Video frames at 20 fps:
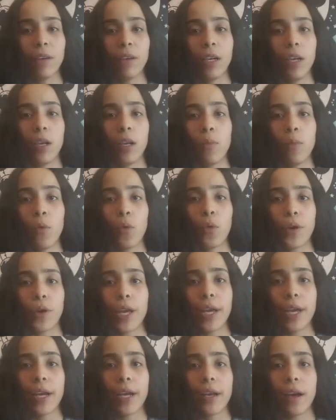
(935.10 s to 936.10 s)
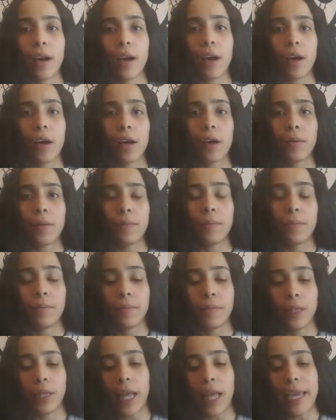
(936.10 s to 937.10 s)
Lemurian
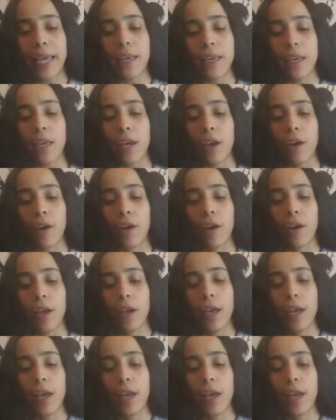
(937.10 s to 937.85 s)
light here.